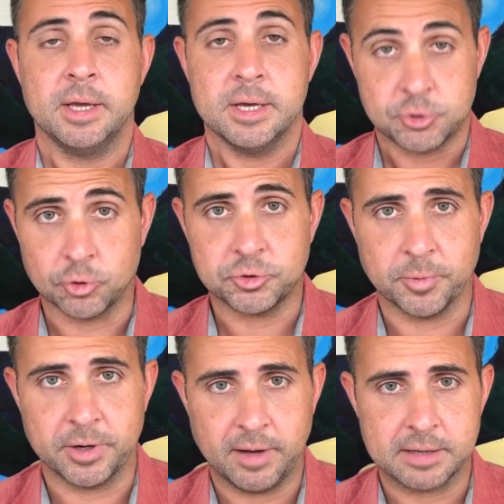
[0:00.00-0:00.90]
short-term
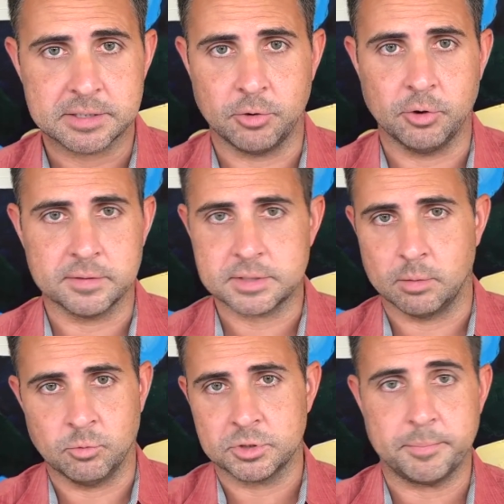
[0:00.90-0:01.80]
rental house owner if
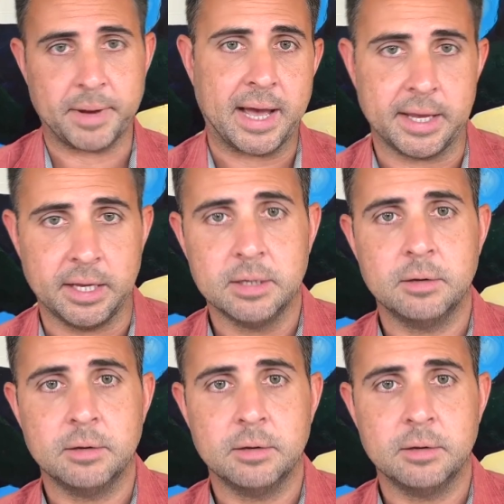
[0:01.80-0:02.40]
someone were to buy